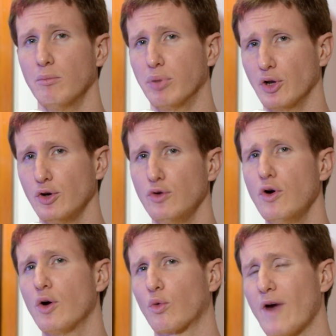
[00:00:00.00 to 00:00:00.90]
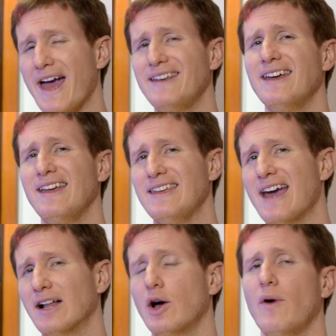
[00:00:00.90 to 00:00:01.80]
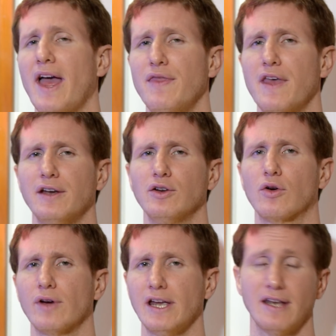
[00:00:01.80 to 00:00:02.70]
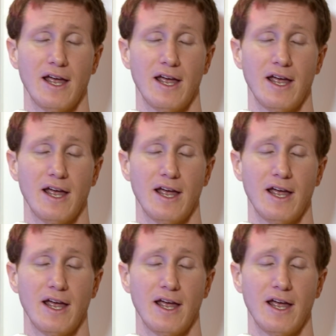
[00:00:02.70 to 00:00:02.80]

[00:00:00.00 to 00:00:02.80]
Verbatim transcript: Blue, red, yellow, and then green.